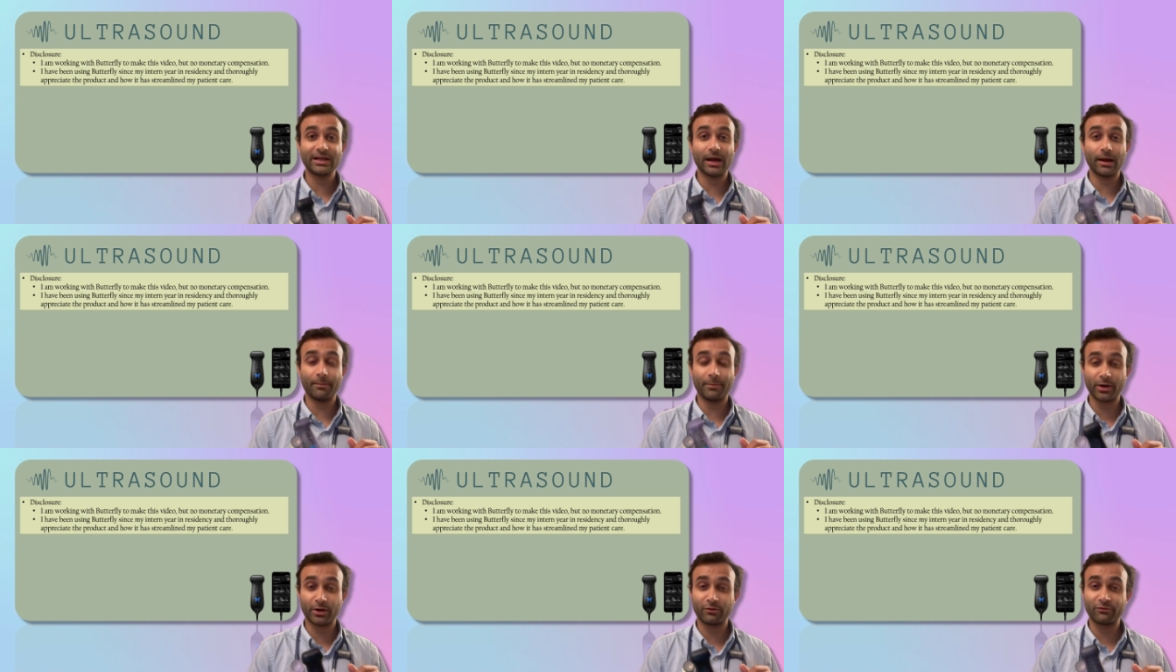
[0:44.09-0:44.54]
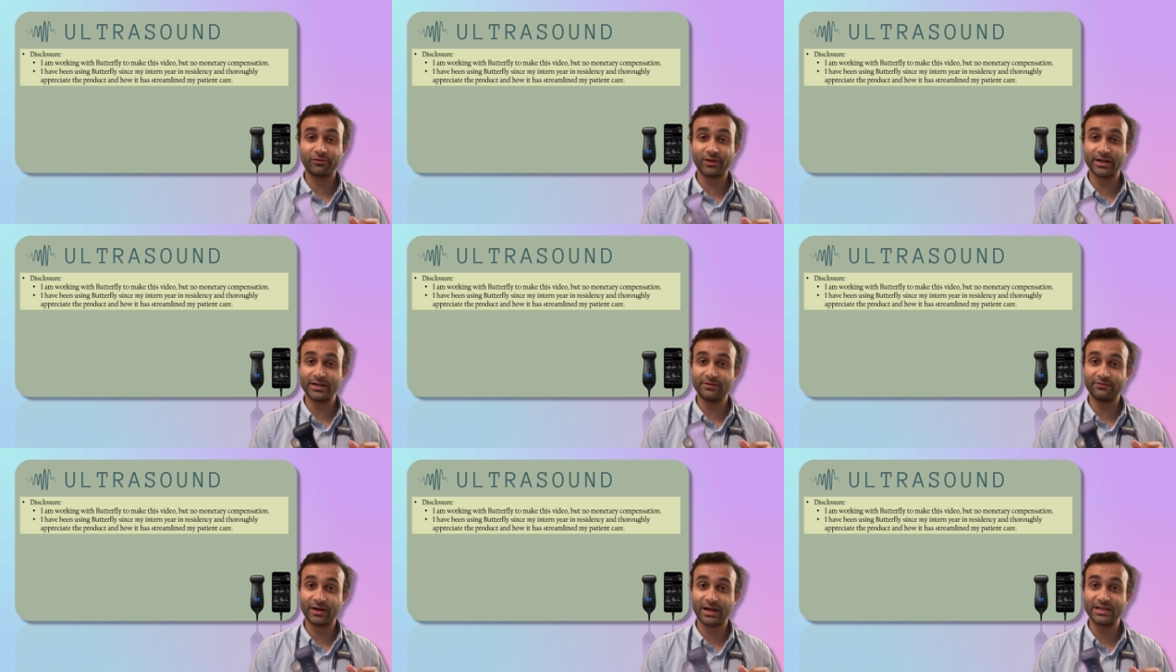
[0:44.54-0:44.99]
a Butterfly
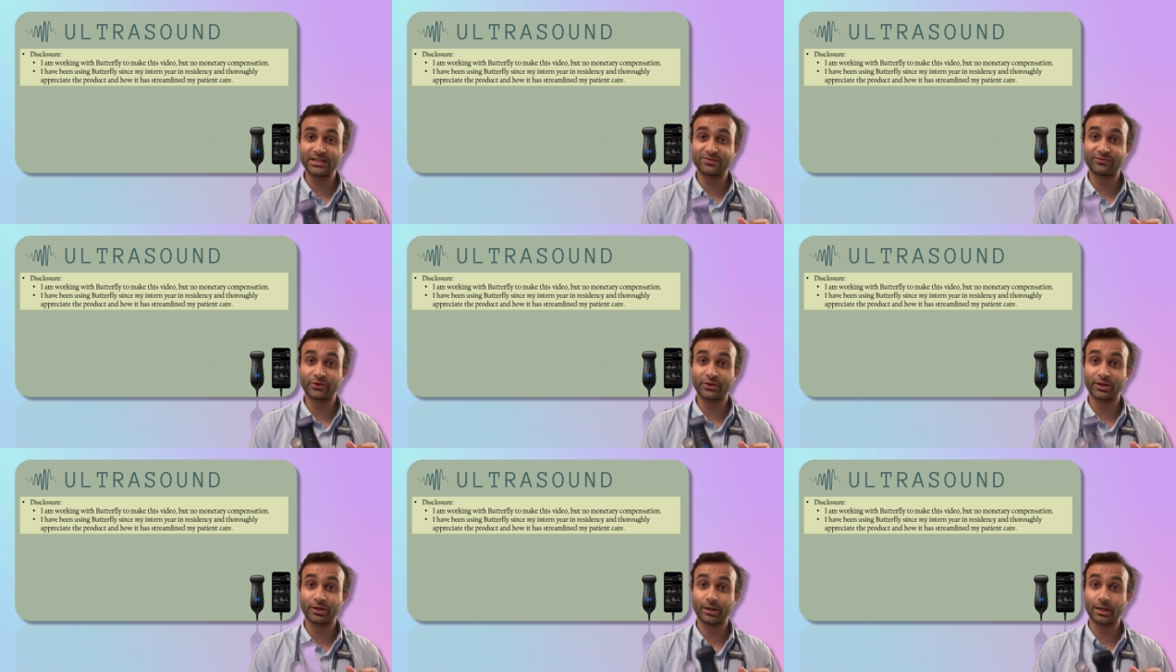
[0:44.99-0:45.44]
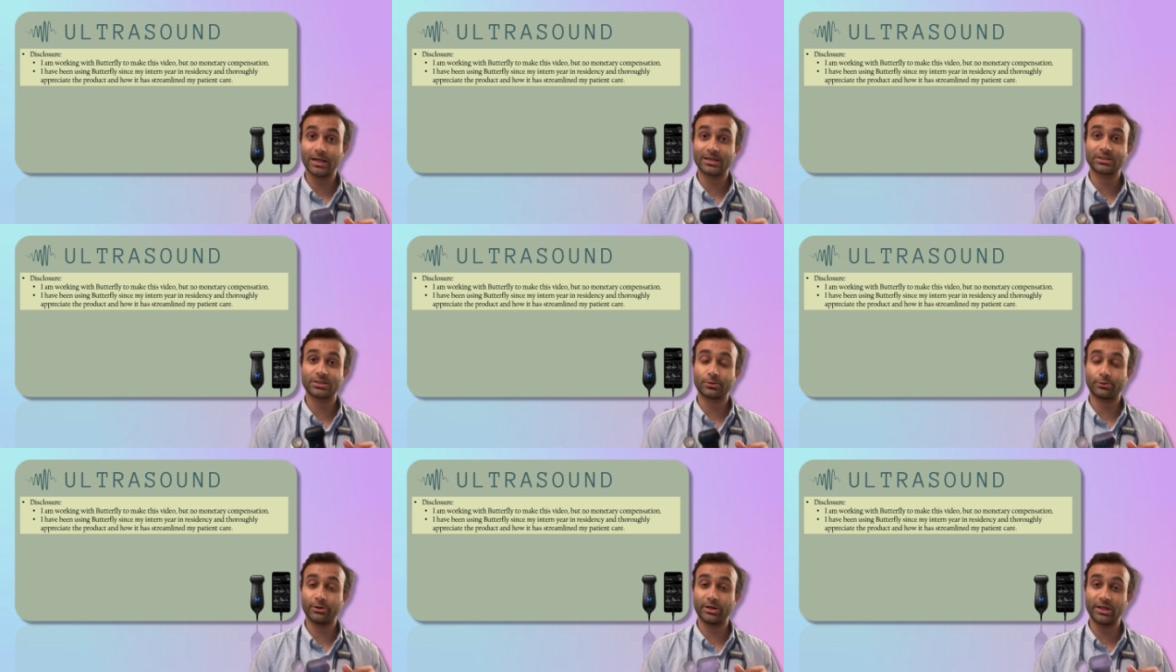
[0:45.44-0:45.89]
device for the
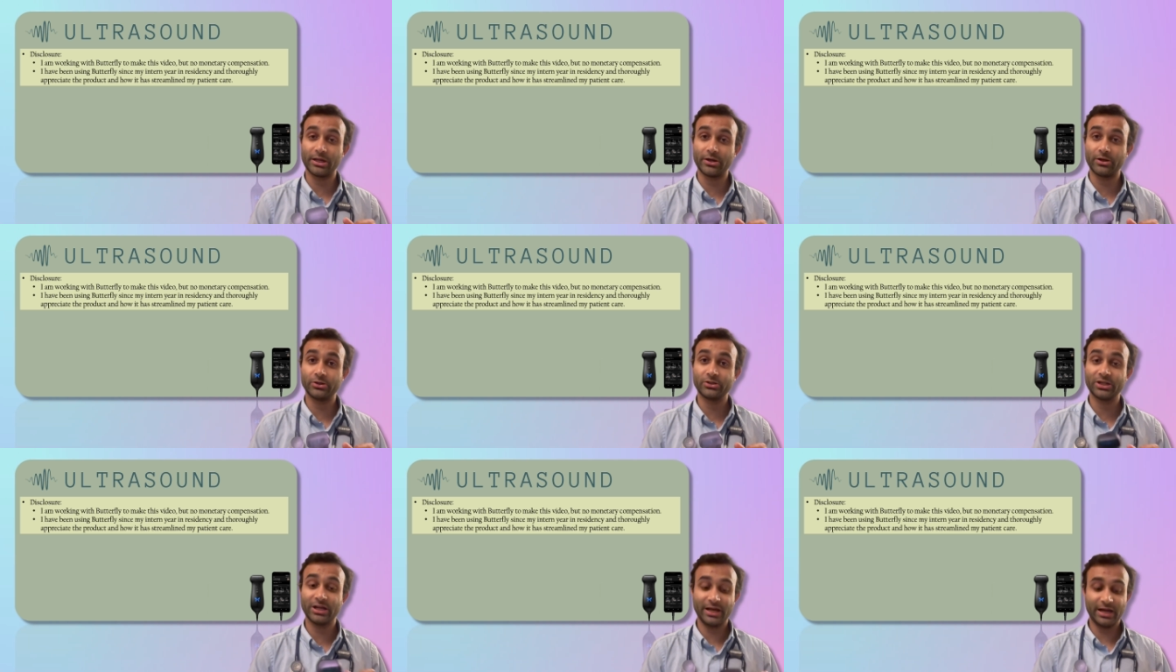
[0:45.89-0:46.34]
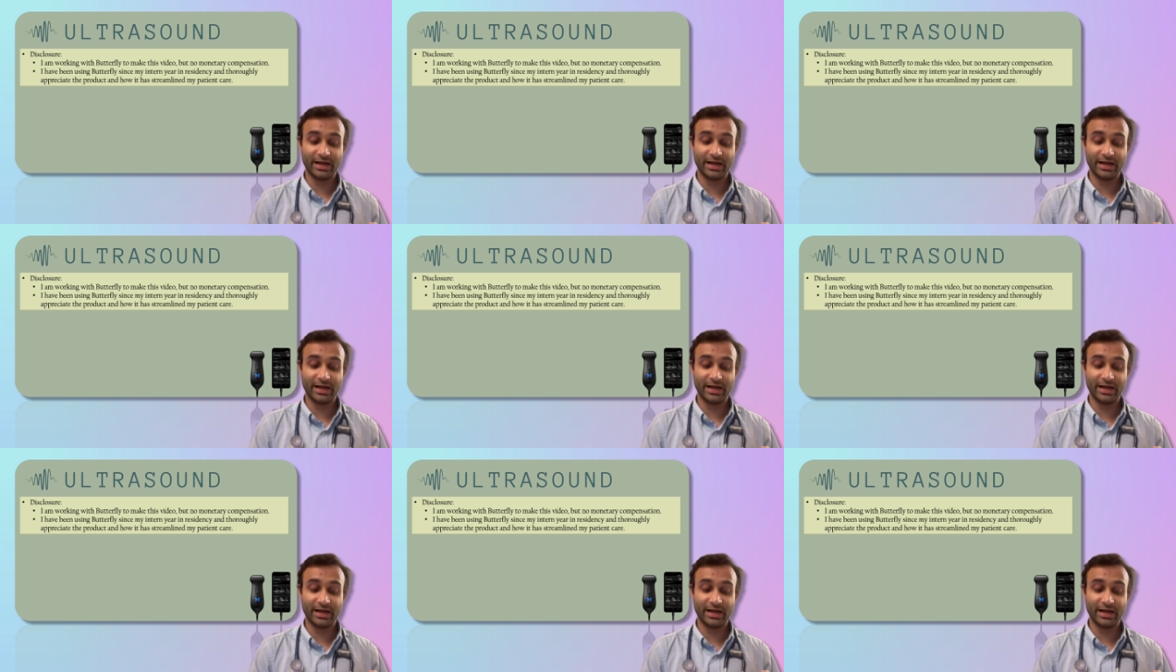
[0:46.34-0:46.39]
last three years,